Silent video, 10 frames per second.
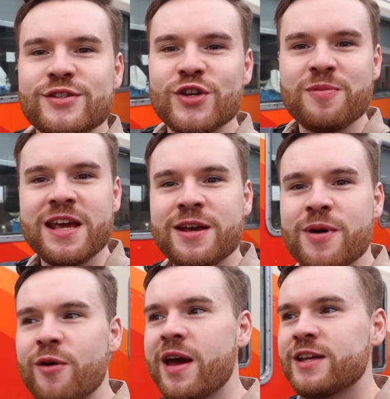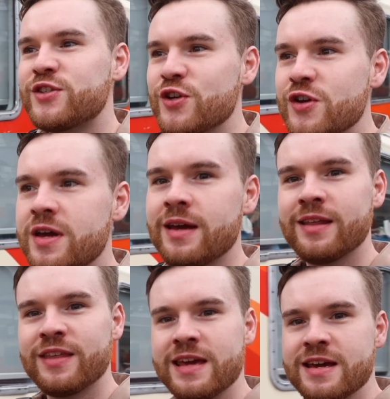So making my way to
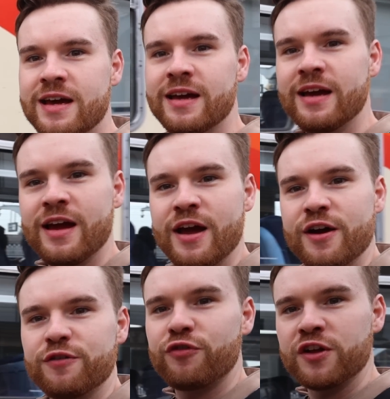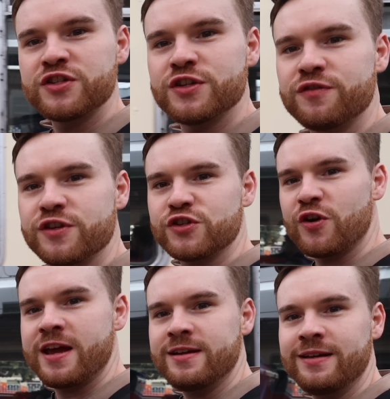the front of the
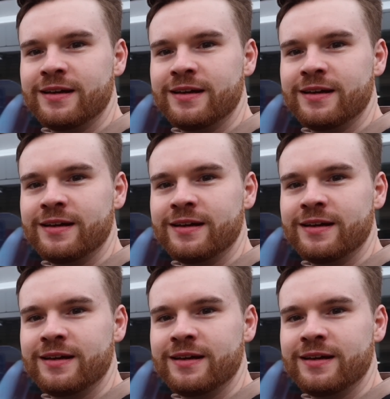train.